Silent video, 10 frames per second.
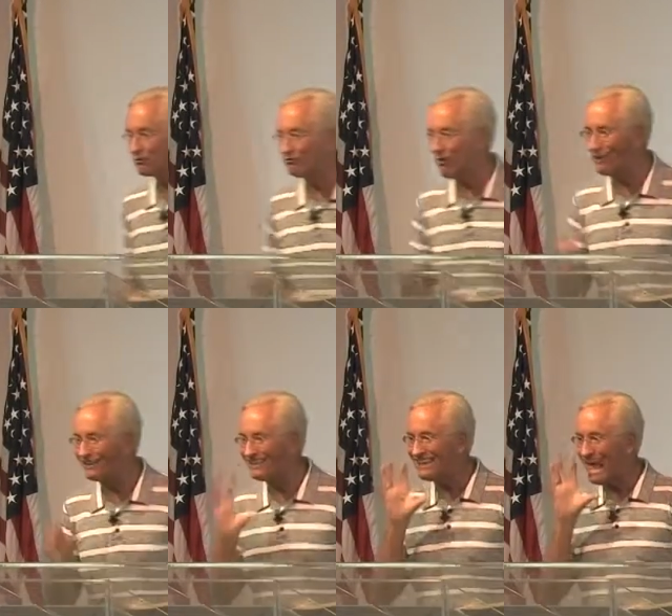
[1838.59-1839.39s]
Frog
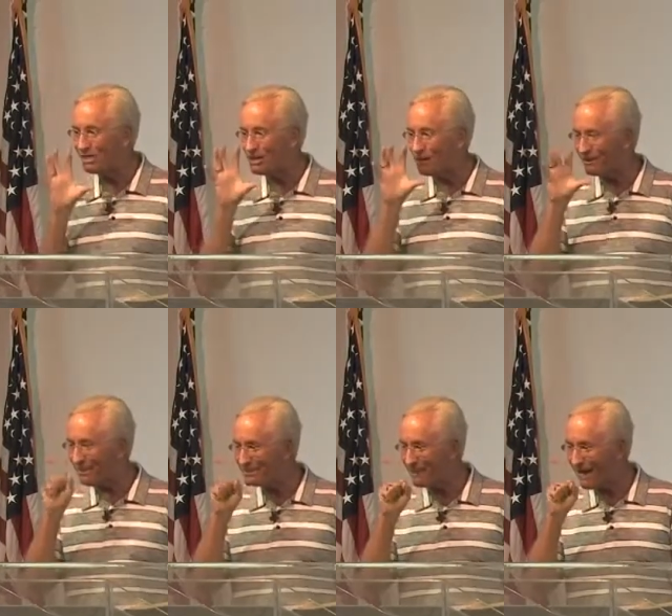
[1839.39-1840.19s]
could latch on with
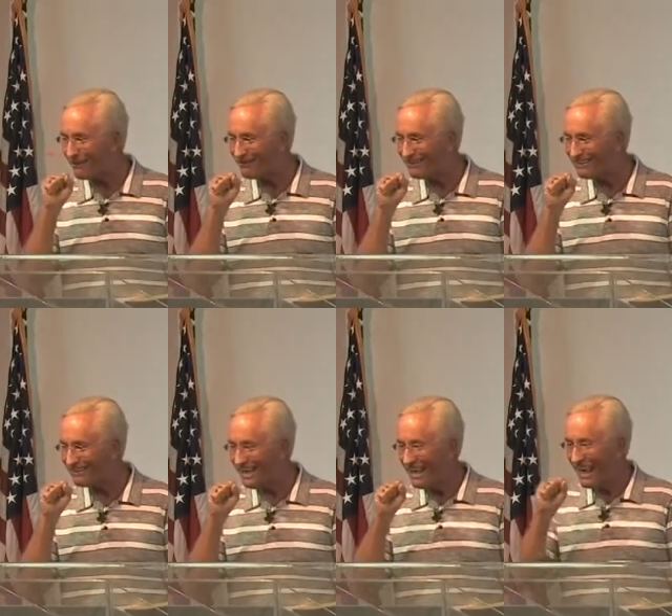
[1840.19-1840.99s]
his mouth,
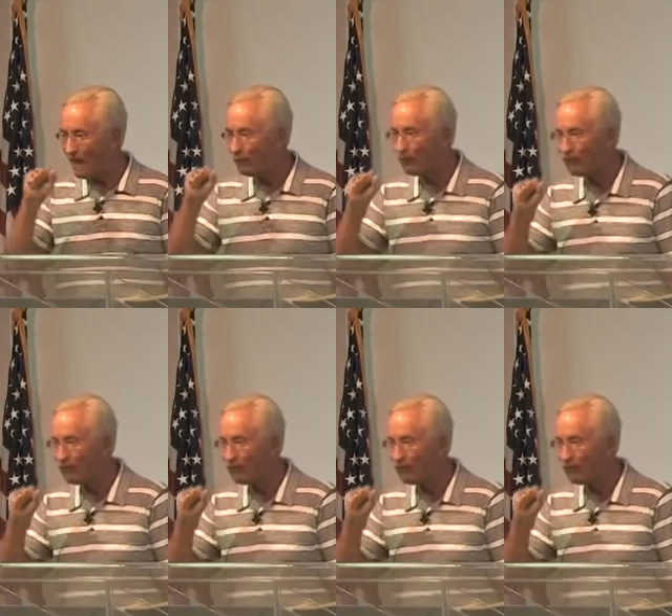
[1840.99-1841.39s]
and we'll